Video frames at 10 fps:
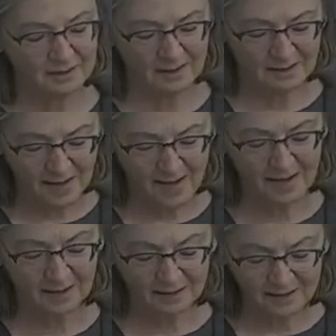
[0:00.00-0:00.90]
that
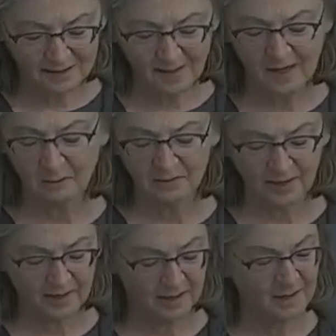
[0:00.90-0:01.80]
they, at least they, will
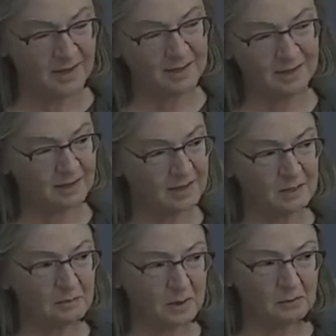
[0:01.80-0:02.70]
not end
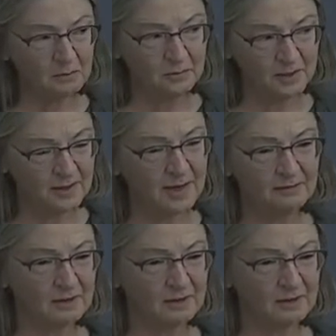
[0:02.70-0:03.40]
but will be